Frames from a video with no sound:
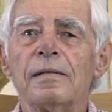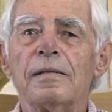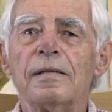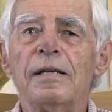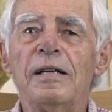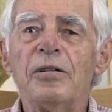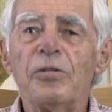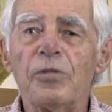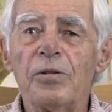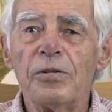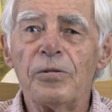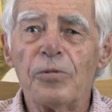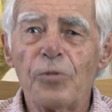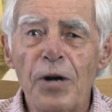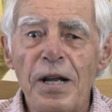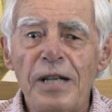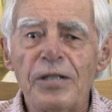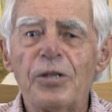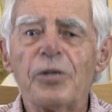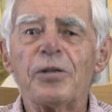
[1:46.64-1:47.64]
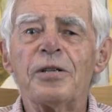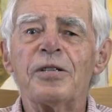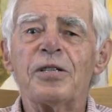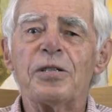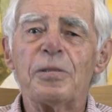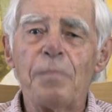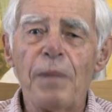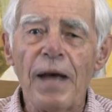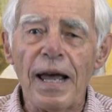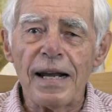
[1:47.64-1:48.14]
in
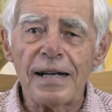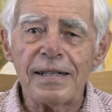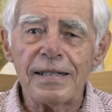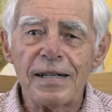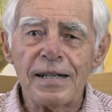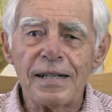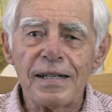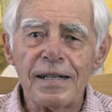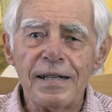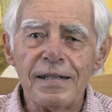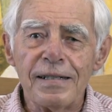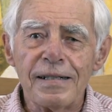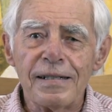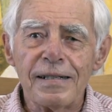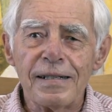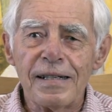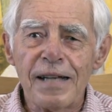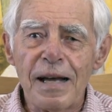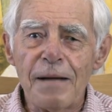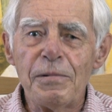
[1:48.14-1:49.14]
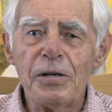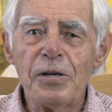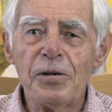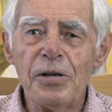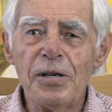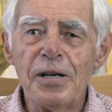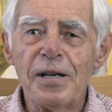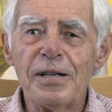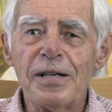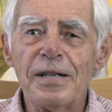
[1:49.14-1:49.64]
retrospect, I come to
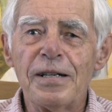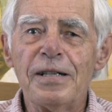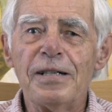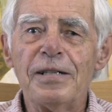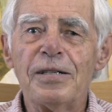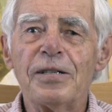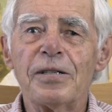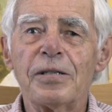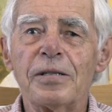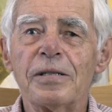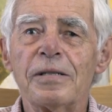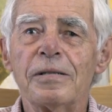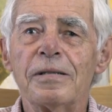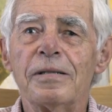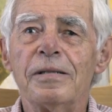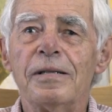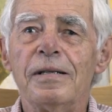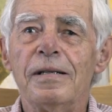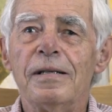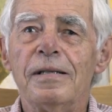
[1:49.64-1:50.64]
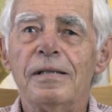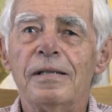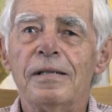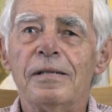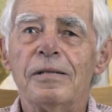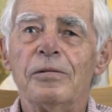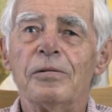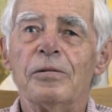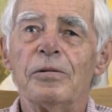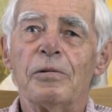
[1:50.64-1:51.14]
realise,
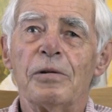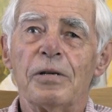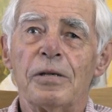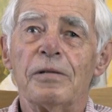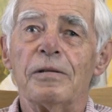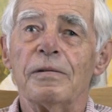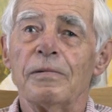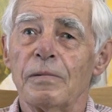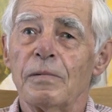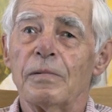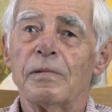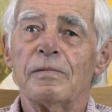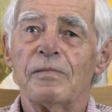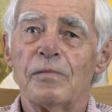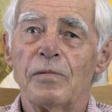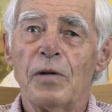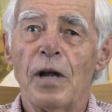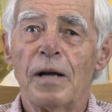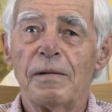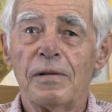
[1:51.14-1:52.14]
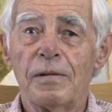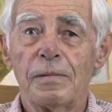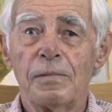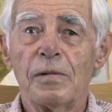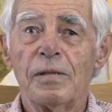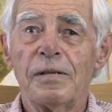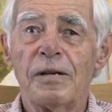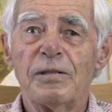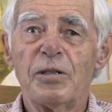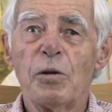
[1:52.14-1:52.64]
well, I
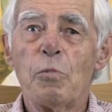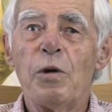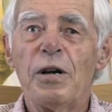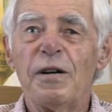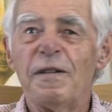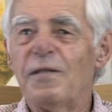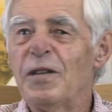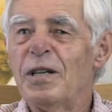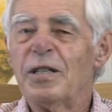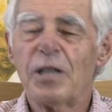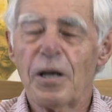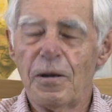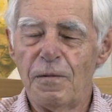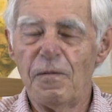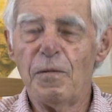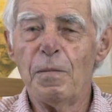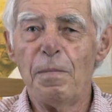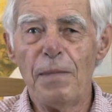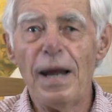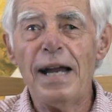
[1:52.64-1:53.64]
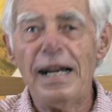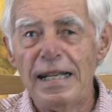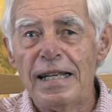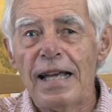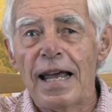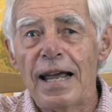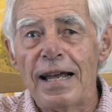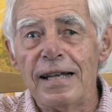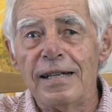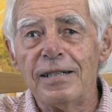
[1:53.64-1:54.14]
was aware of this over many
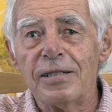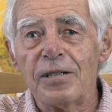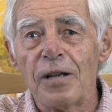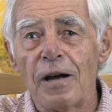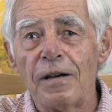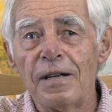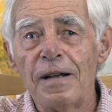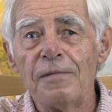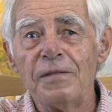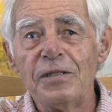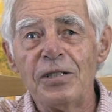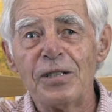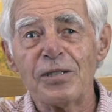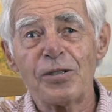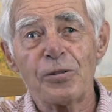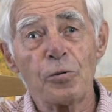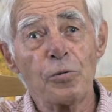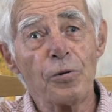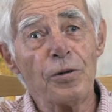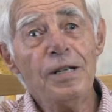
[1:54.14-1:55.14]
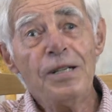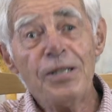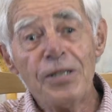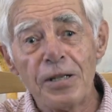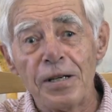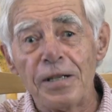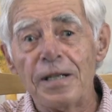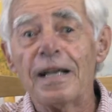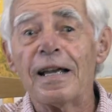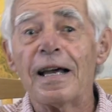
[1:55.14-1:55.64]
years. I haven't just
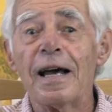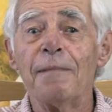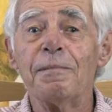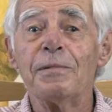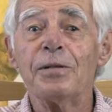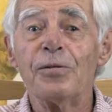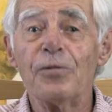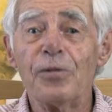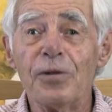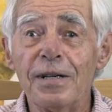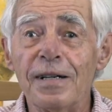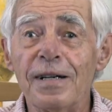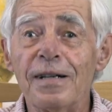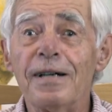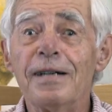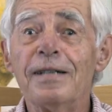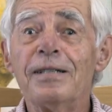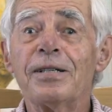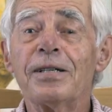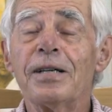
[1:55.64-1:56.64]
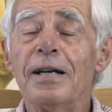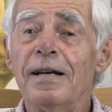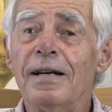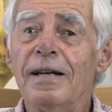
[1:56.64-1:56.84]
recently come to realise